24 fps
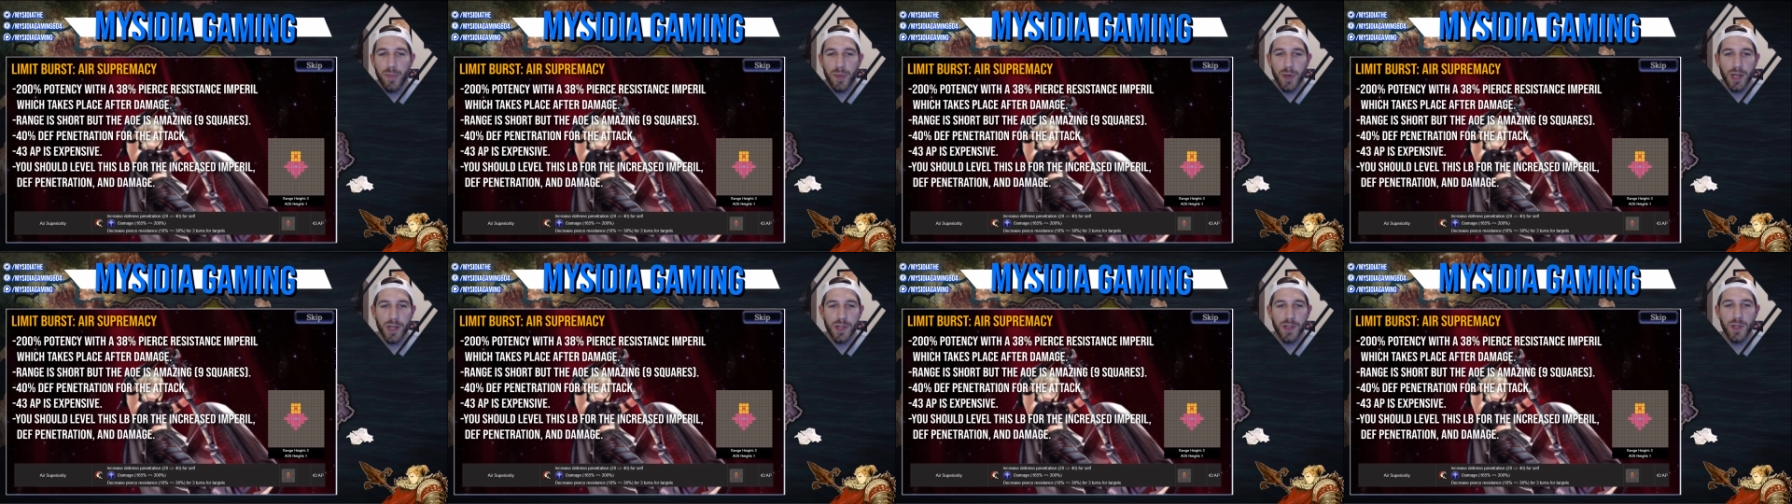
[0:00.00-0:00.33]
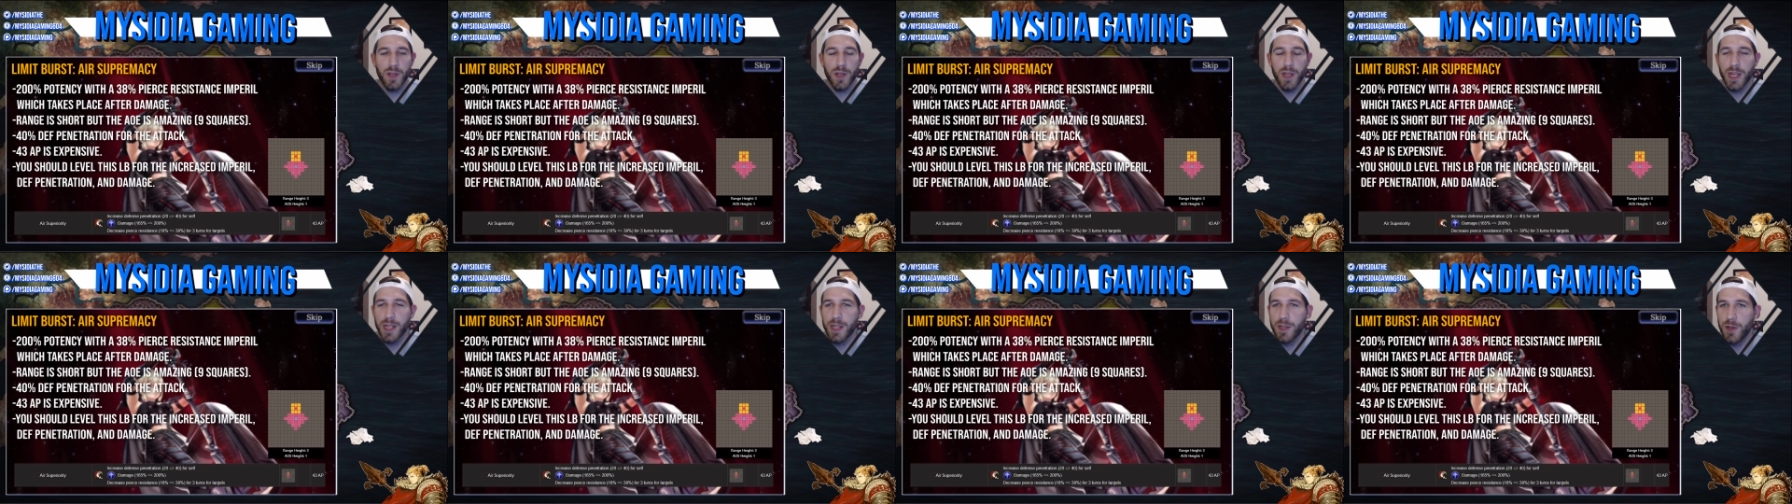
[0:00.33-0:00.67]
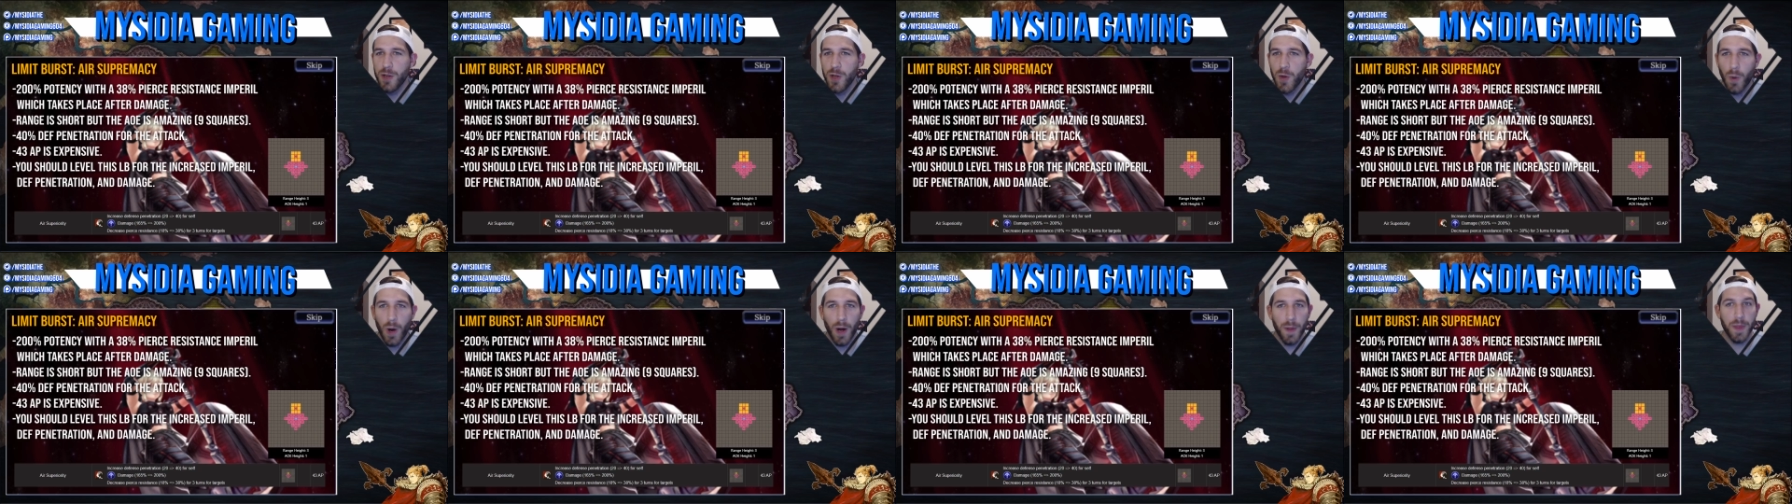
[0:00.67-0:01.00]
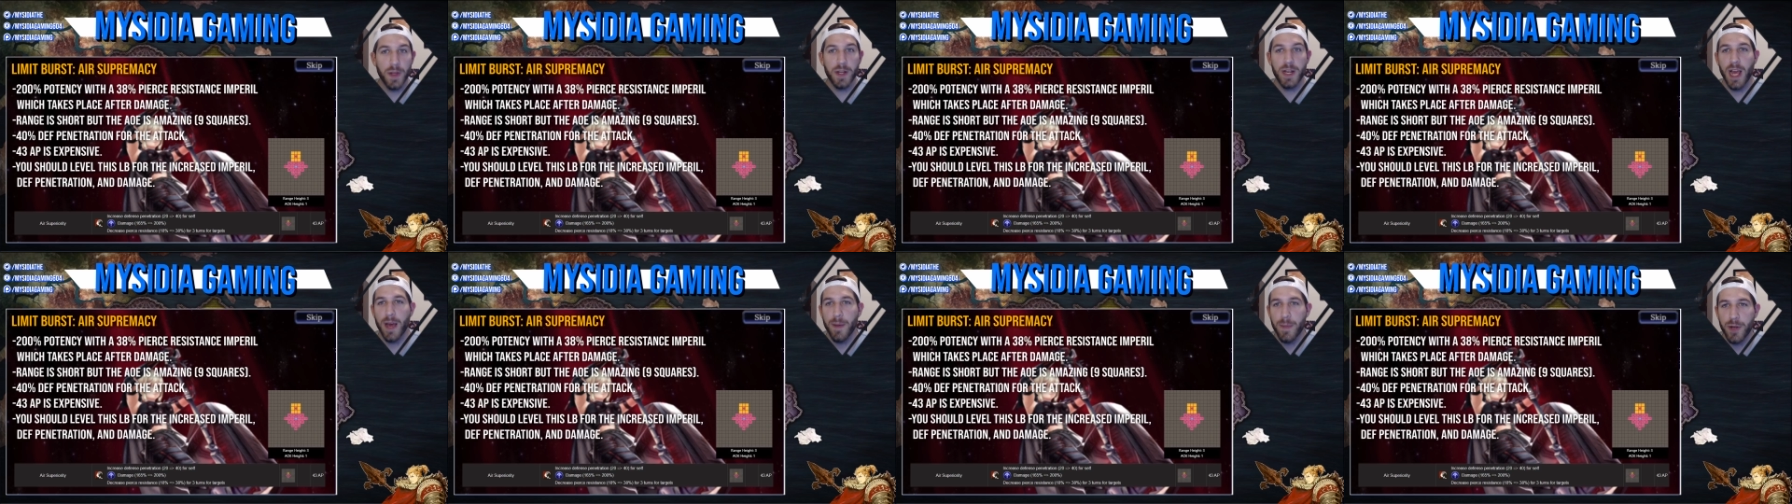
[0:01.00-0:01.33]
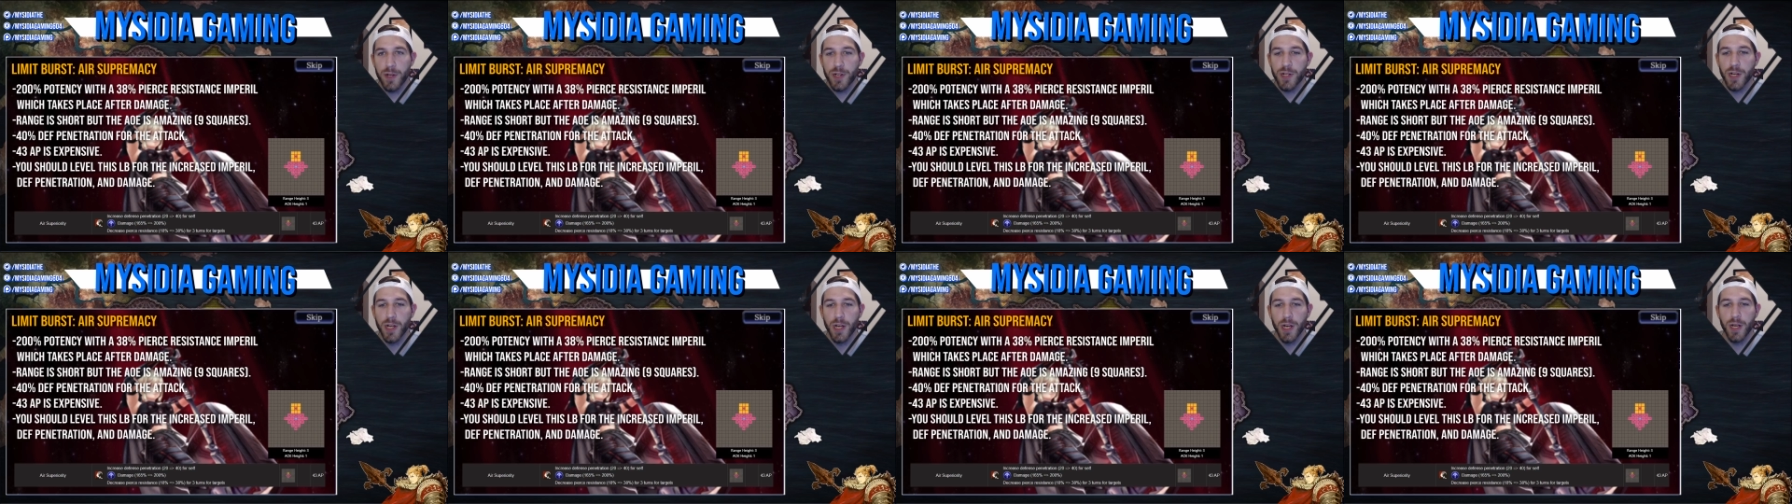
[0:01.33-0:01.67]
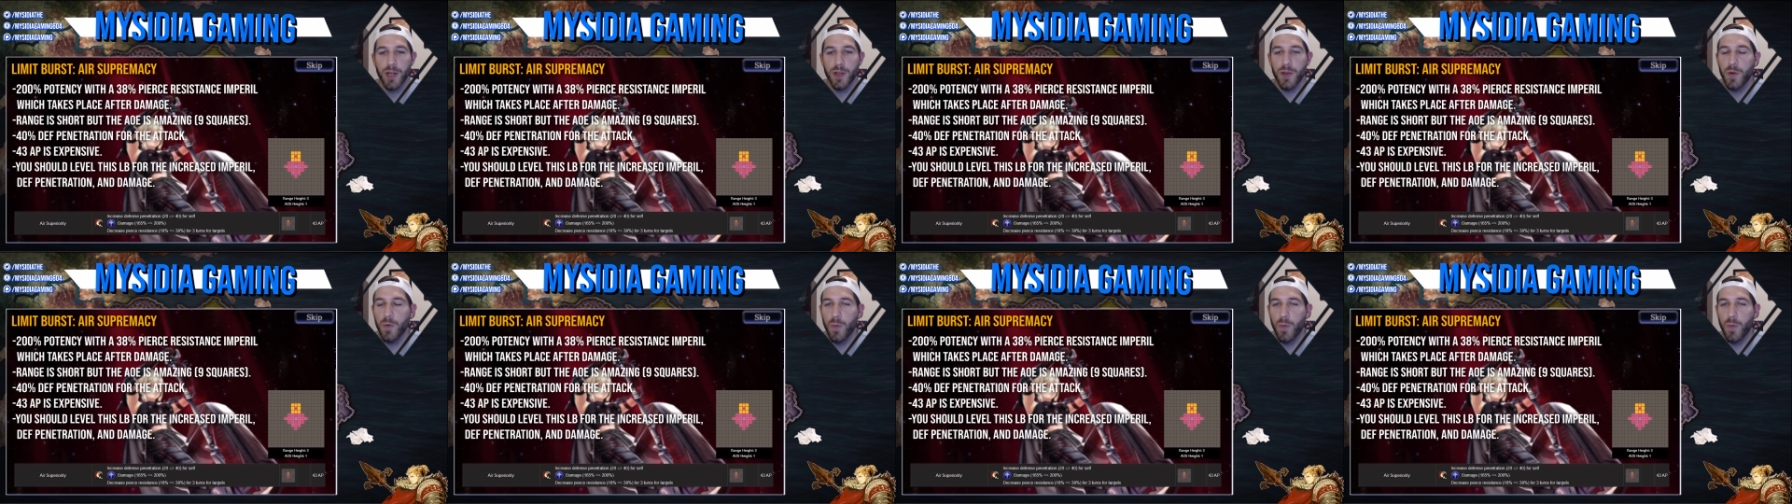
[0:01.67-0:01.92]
because you want the damage, you